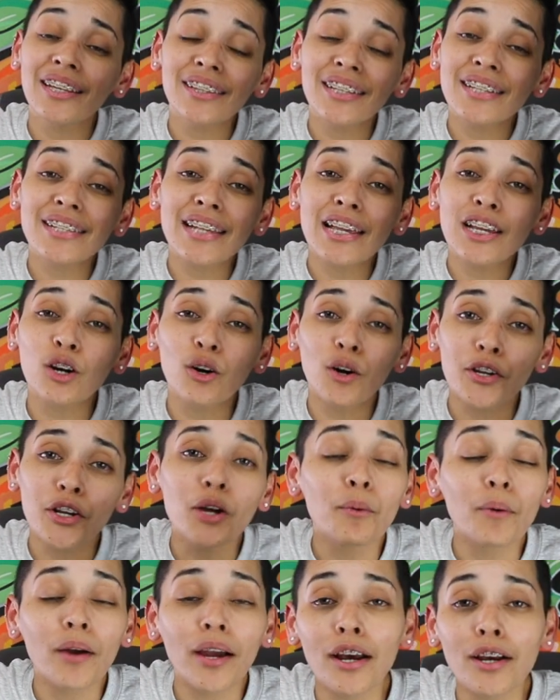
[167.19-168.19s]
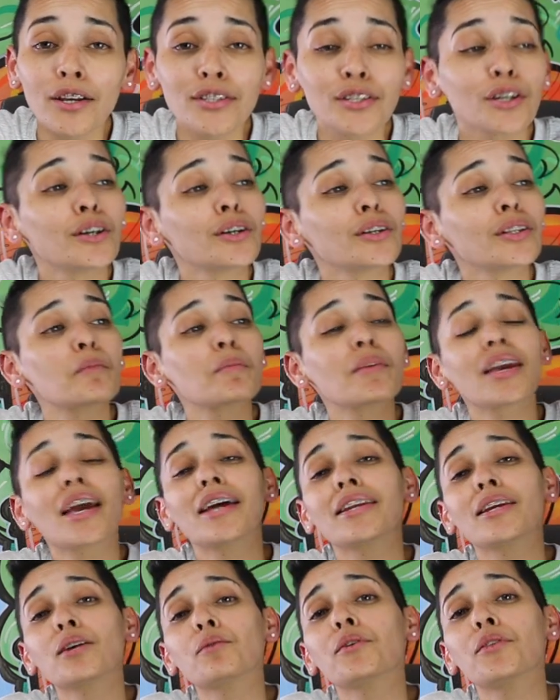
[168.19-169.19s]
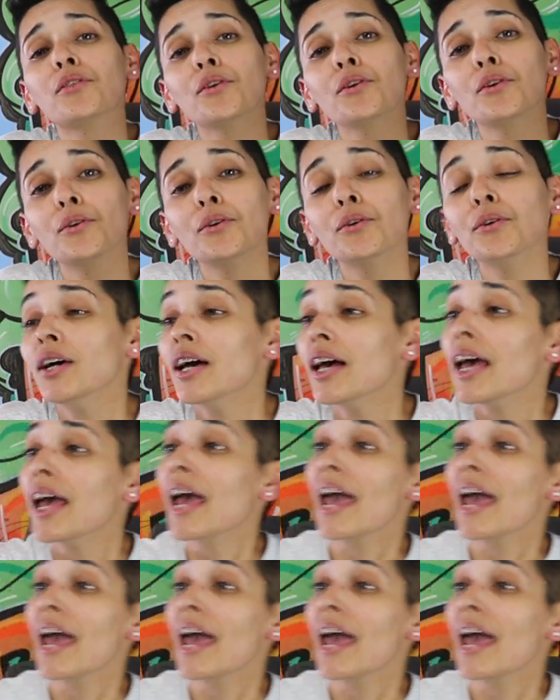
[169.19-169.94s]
this ain't going nowhere, so let me end it with you.